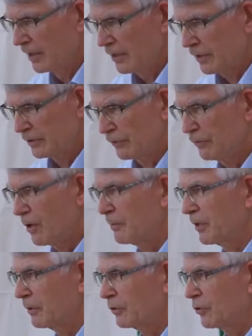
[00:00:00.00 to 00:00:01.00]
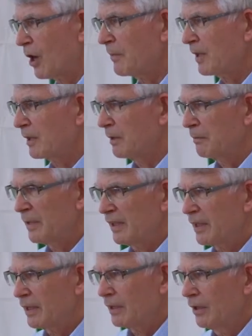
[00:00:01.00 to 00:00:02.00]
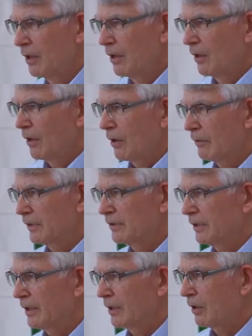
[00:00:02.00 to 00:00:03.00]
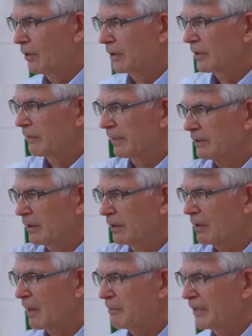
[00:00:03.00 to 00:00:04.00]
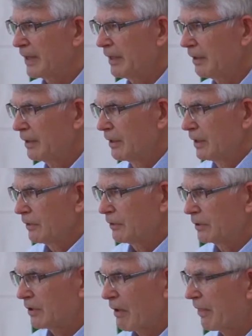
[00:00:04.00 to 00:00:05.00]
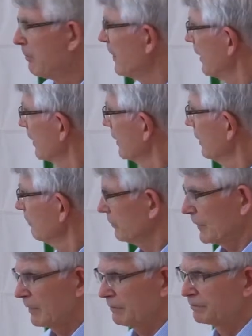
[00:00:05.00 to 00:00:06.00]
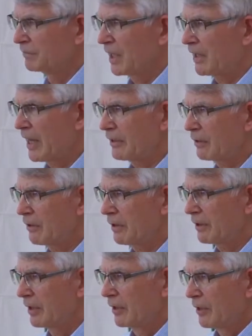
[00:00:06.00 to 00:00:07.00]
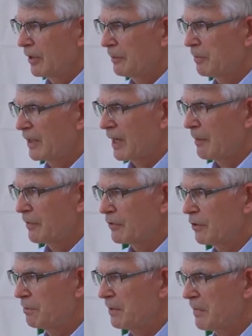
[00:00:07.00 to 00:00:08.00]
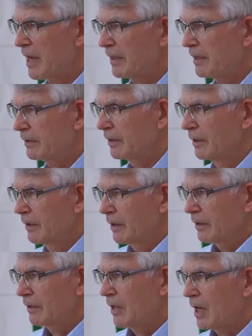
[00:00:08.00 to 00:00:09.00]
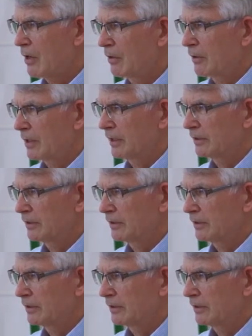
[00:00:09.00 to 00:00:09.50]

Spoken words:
is a former terminal building of a seagoing vessel company to South America. Later on, it became a supermarket, and now